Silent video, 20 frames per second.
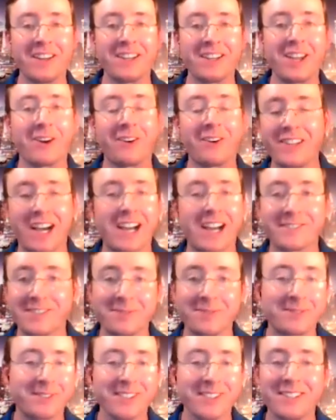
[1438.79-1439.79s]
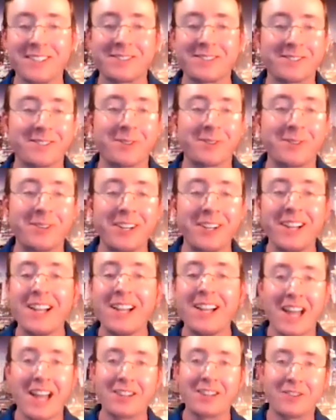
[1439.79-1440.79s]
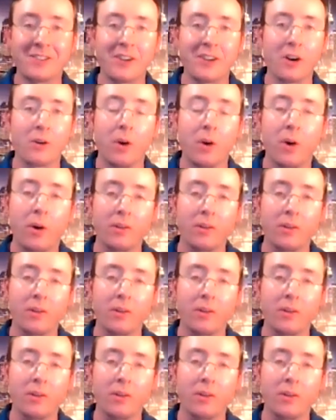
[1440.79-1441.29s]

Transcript: you know, I T related to. And so